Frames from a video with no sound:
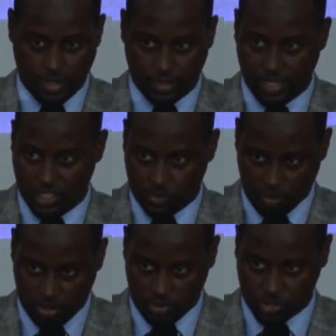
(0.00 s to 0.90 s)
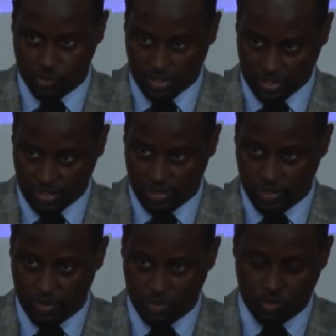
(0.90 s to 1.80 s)
taxpayers' money
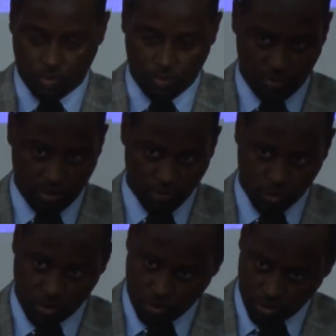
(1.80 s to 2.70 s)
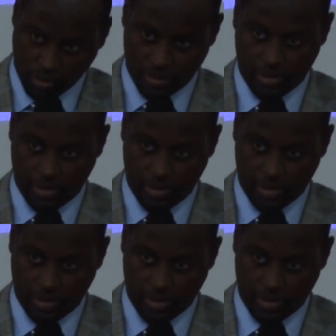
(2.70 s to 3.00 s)
to be misused